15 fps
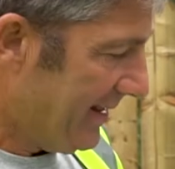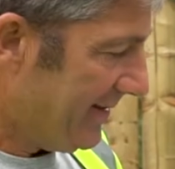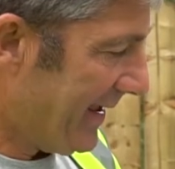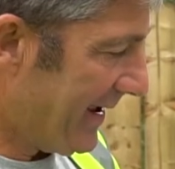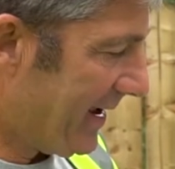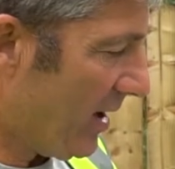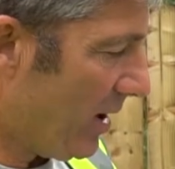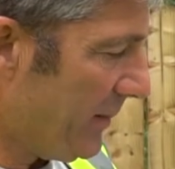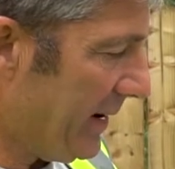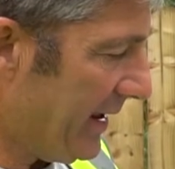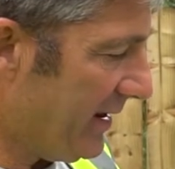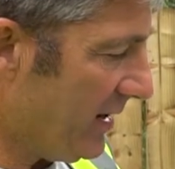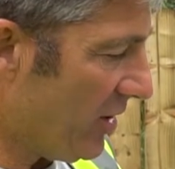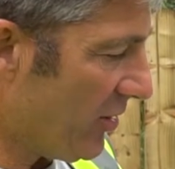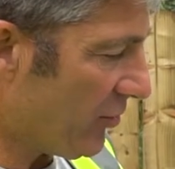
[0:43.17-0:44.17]
they come
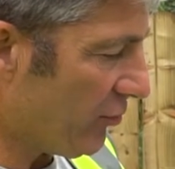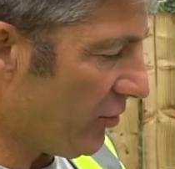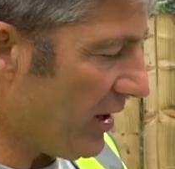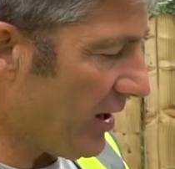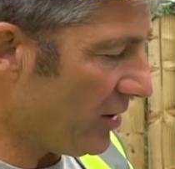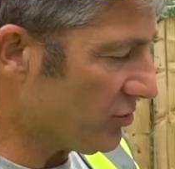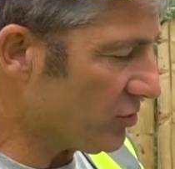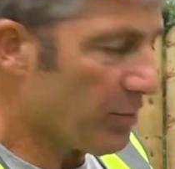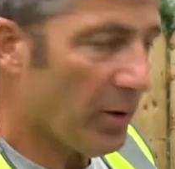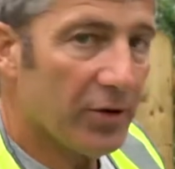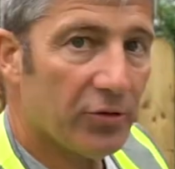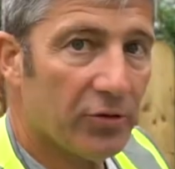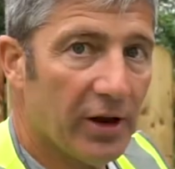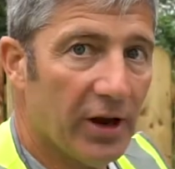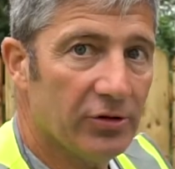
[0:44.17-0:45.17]
in a 300 by
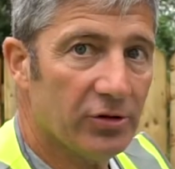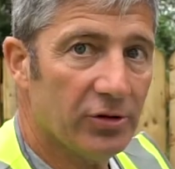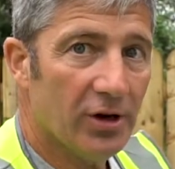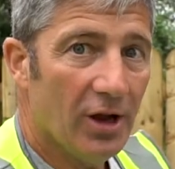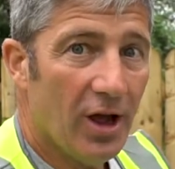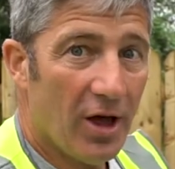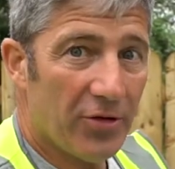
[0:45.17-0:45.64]
300,